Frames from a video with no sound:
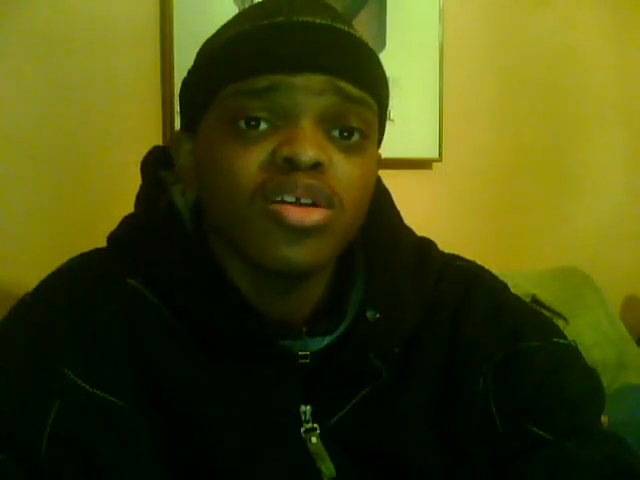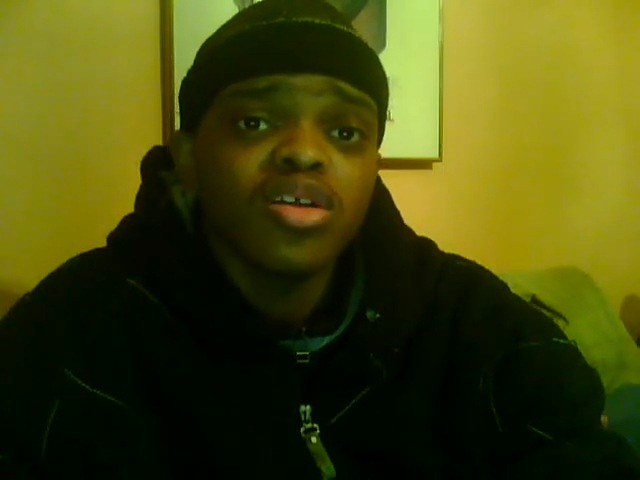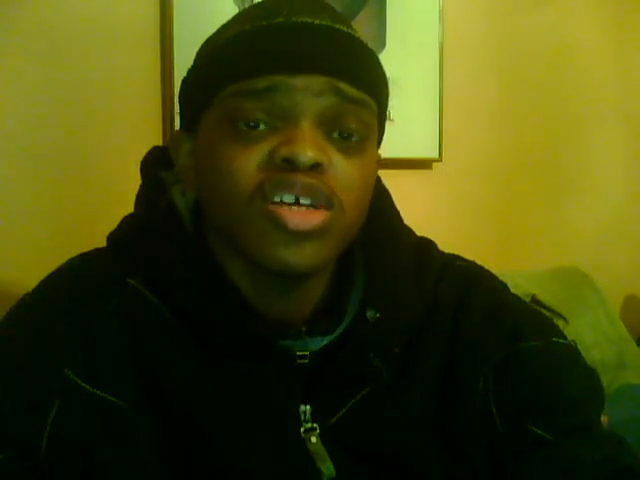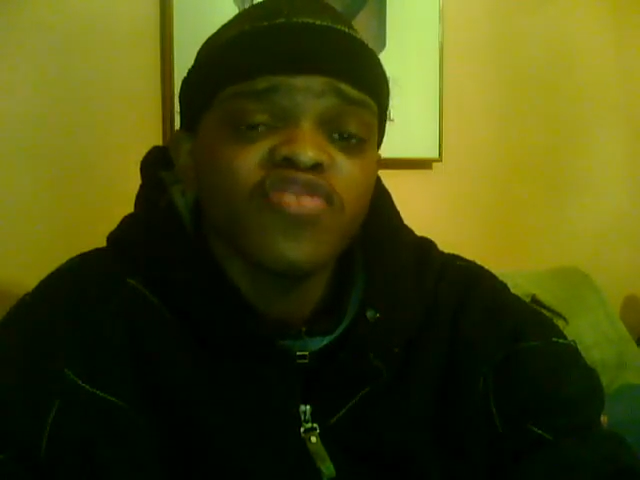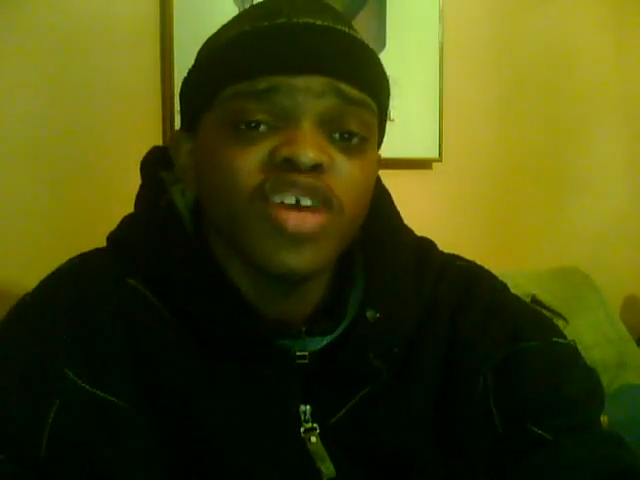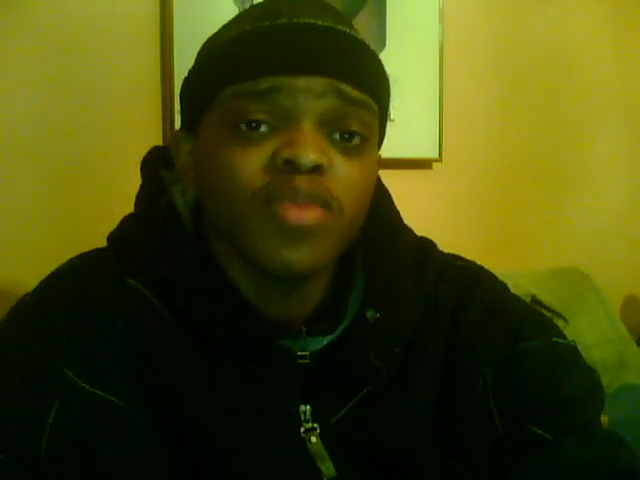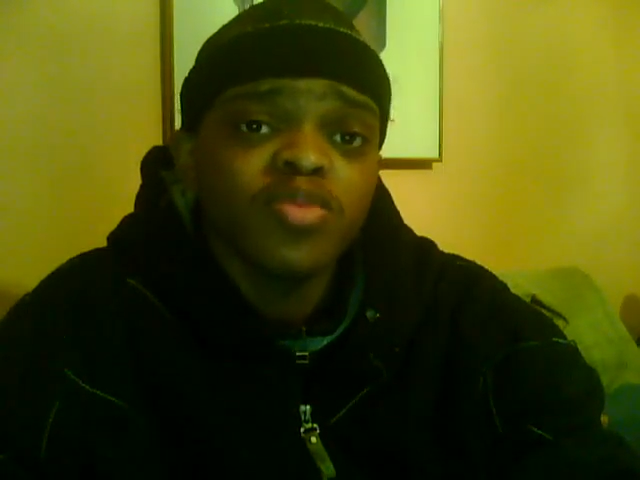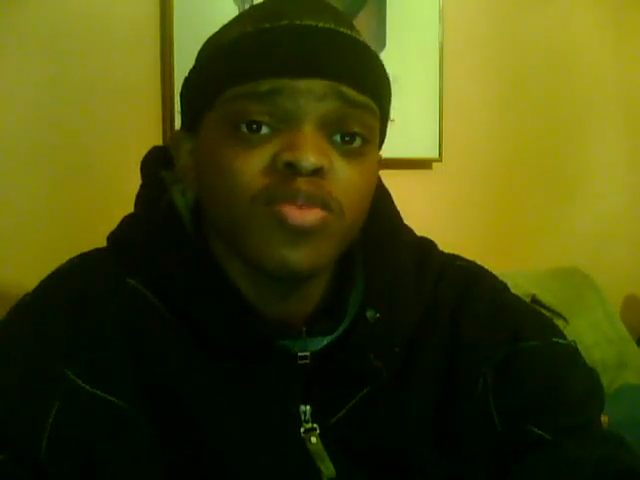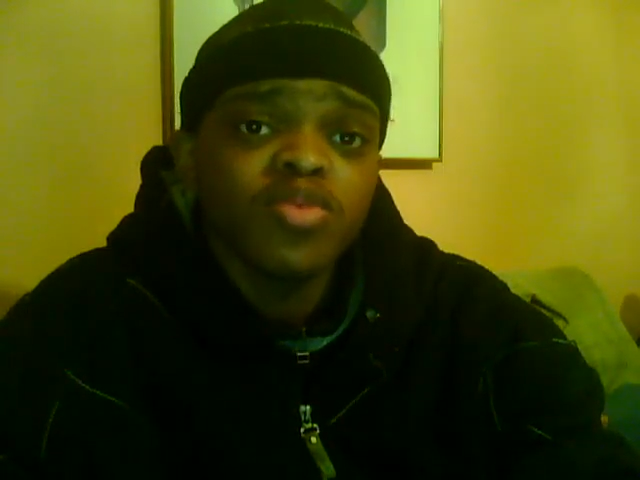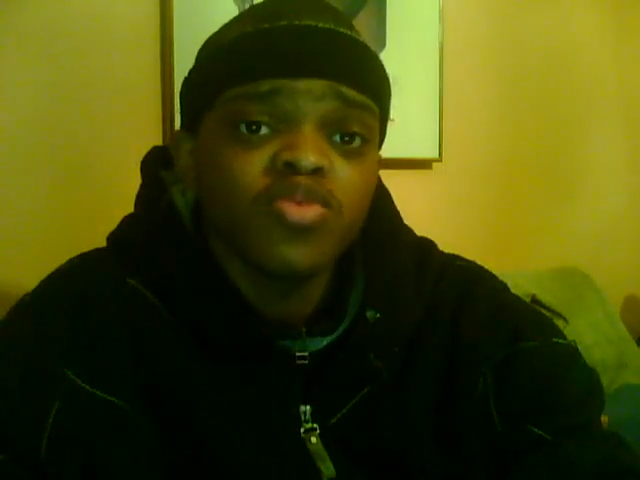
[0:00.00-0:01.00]
lost family
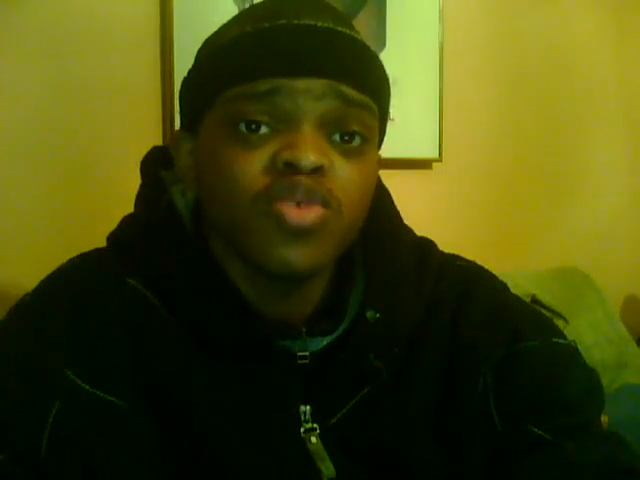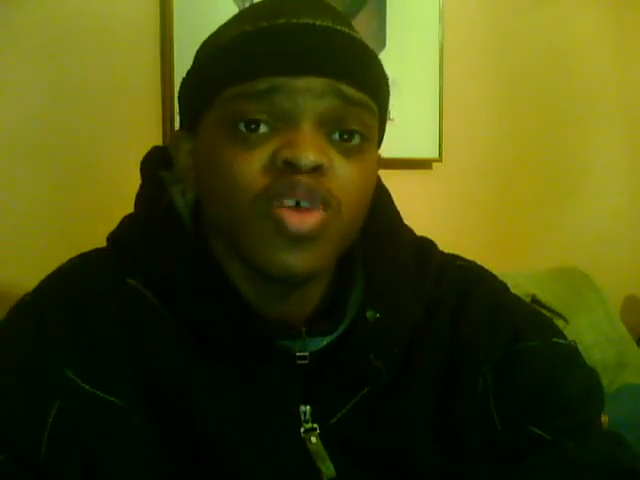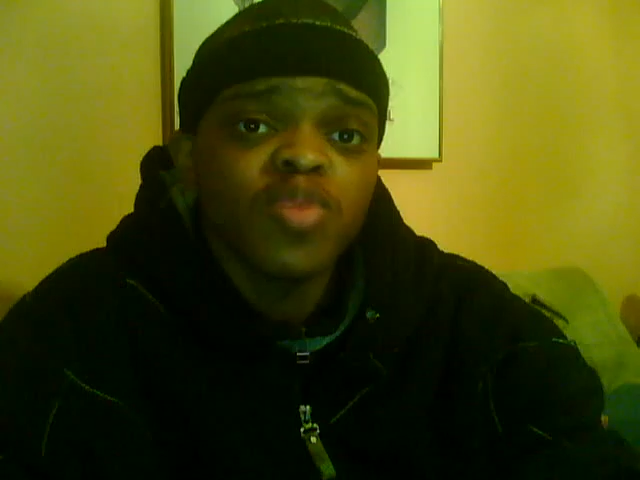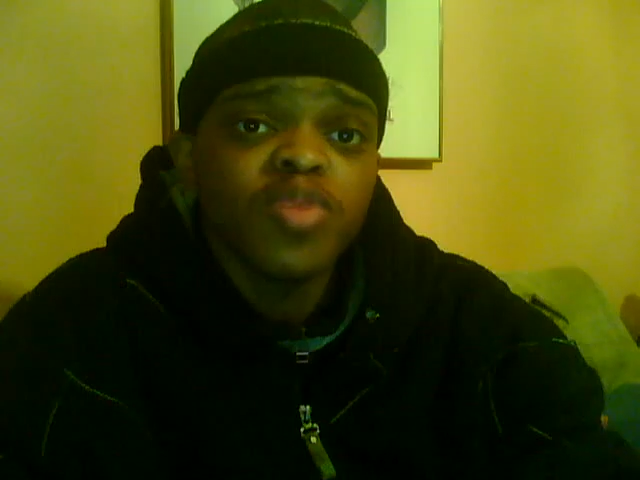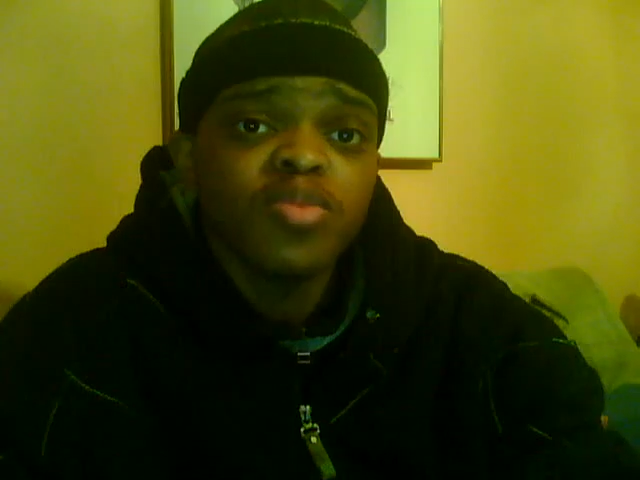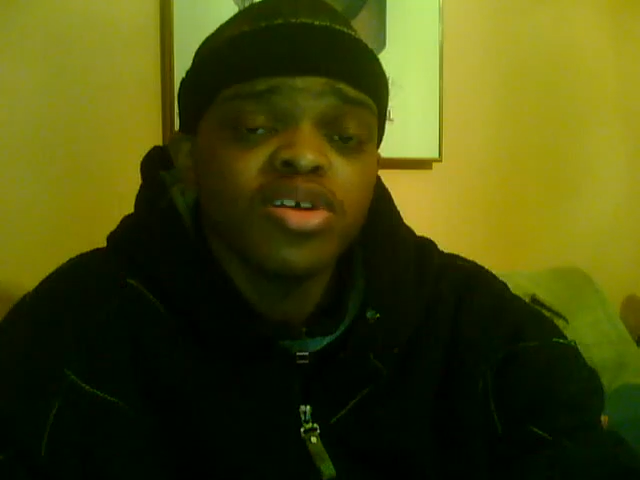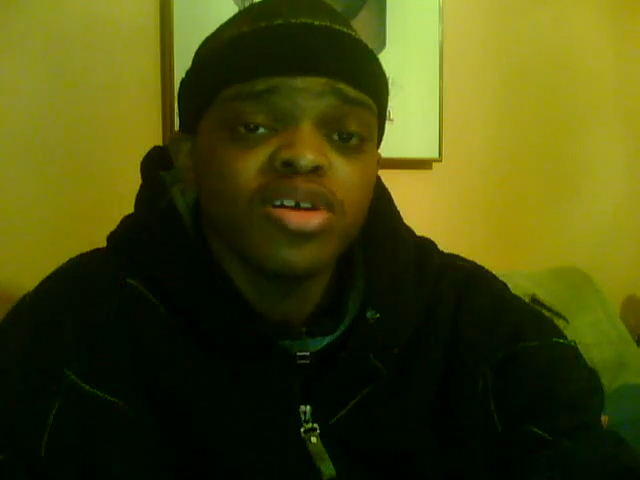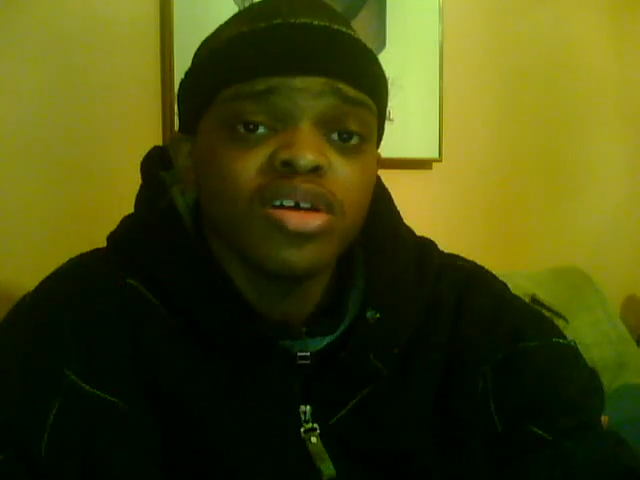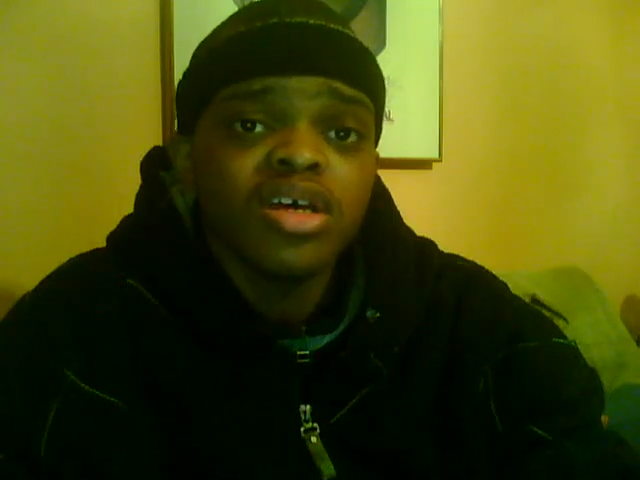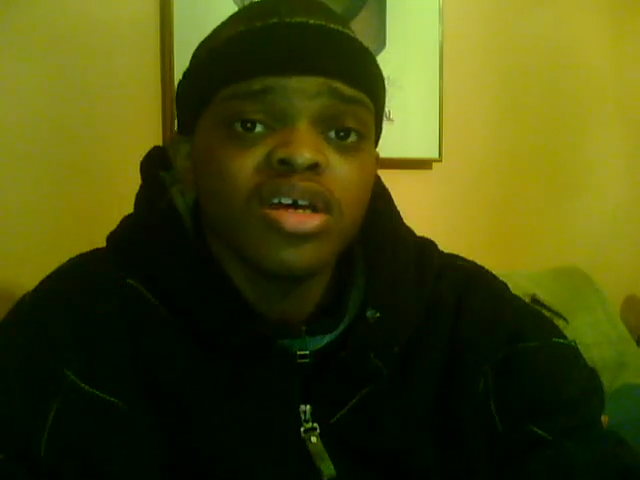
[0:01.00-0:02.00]
members, we want people to